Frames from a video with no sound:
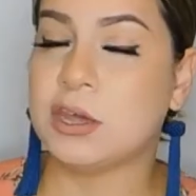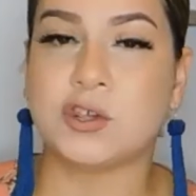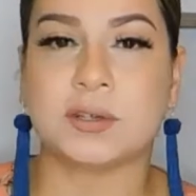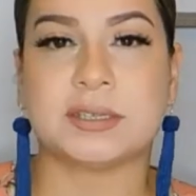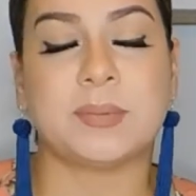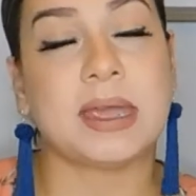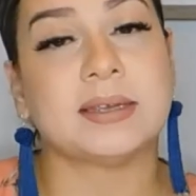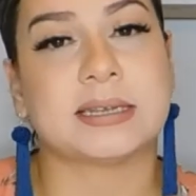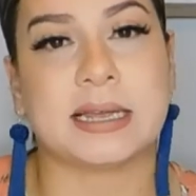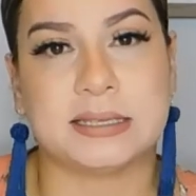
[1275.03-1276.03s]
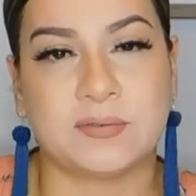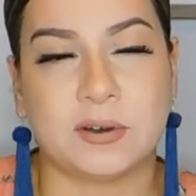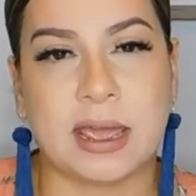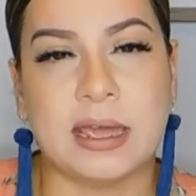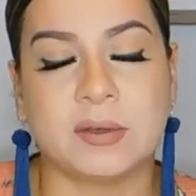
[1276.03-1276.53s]
space at different
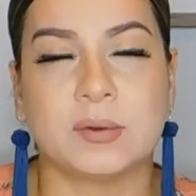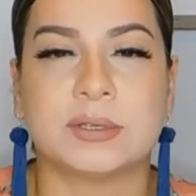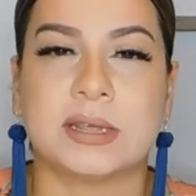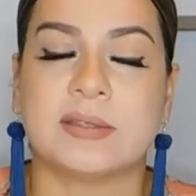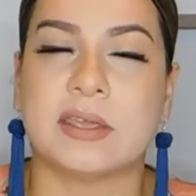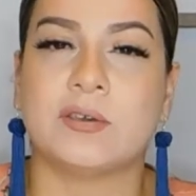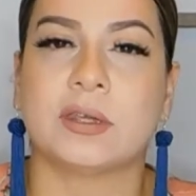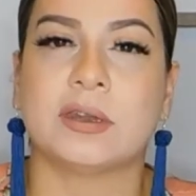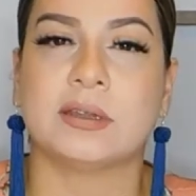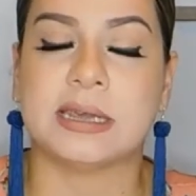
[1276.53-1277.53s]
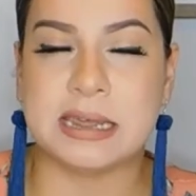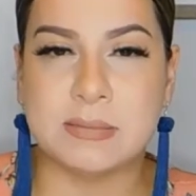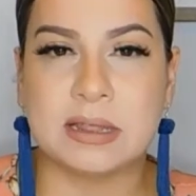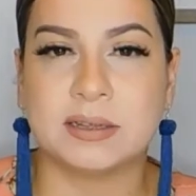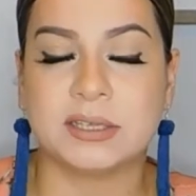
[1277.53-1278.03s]
angles, and then you can
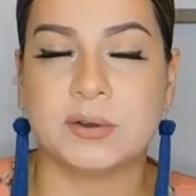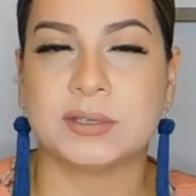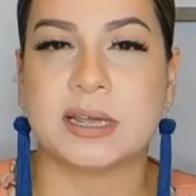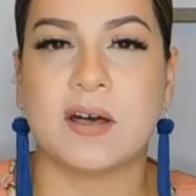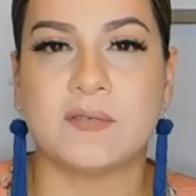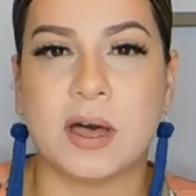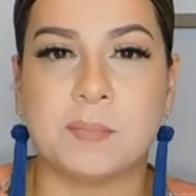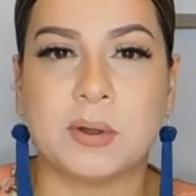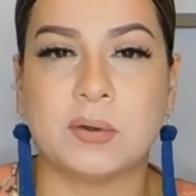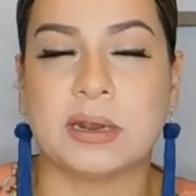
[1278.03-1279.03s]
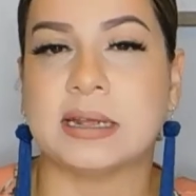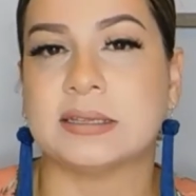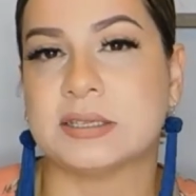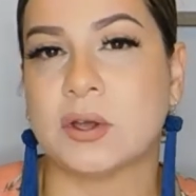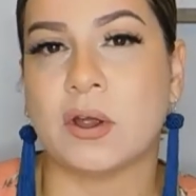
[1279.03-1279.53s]
email it to yourself, upload it, and
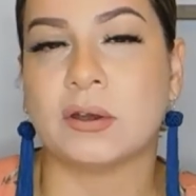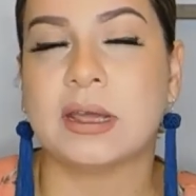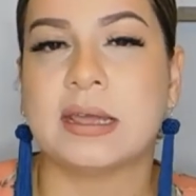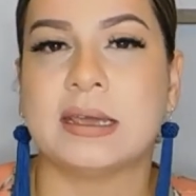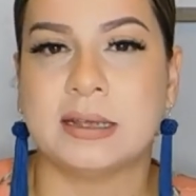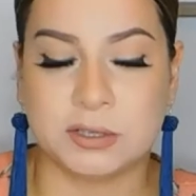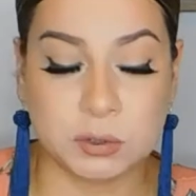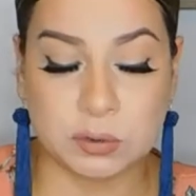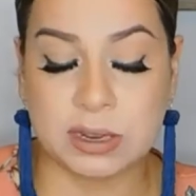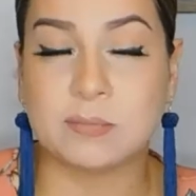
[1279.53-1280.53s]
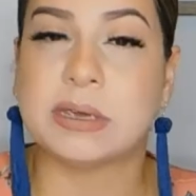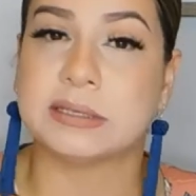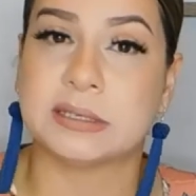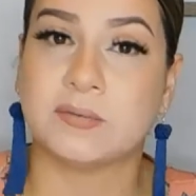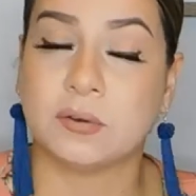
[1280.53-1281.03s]
start inserting
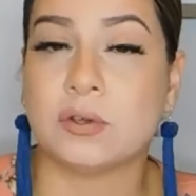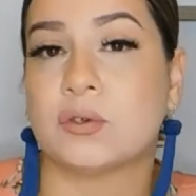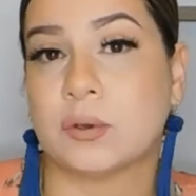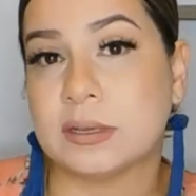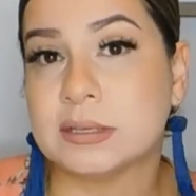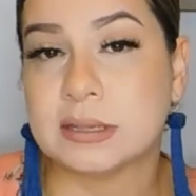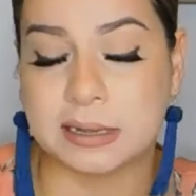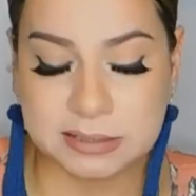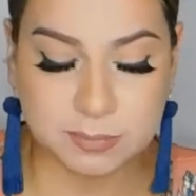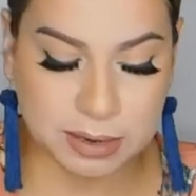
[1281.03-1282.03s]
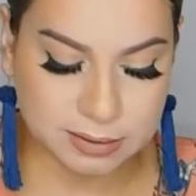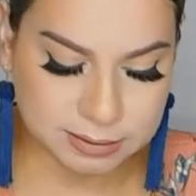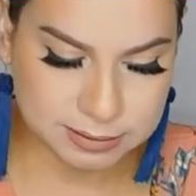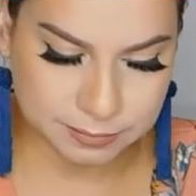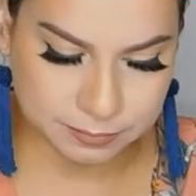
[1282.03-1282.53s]
pieces of furniture into that space.